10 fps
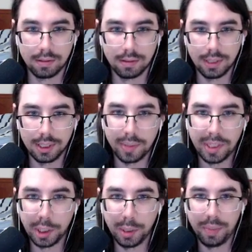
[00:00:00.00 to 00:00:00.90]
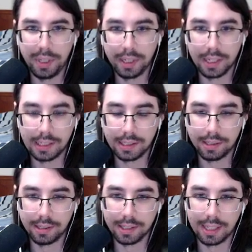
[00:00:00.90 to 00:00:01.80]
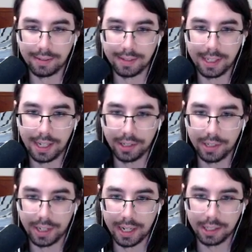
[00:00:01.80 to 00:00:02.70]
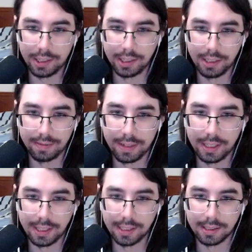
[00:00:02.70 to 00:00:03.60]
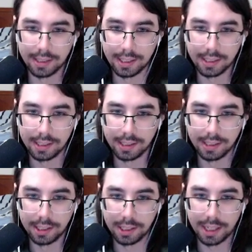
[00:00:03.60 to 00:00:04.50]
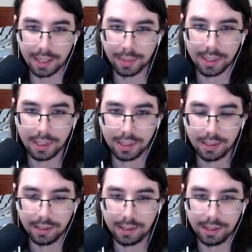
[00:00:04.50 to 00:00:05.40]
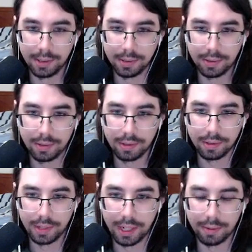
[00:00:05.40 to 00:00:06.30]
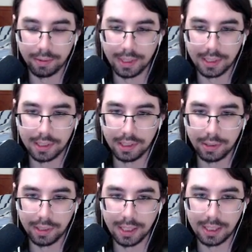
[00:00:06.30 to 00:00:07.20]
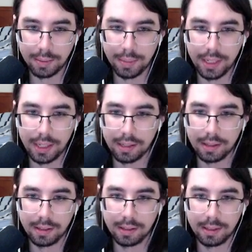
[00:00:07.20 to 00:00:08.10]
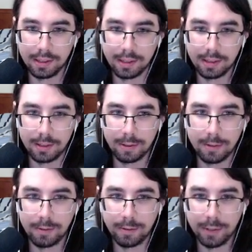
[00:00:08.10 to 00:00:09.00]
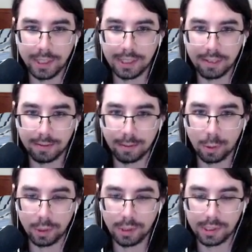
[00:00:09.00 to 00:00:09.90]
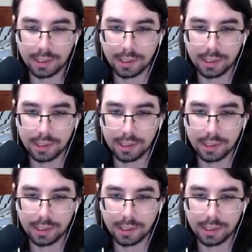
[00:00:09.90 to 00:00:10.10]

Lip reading: Especially being on turn 11 now, you can actually find tier 6s in the shop. There's no great reason you need to be freezing 4s.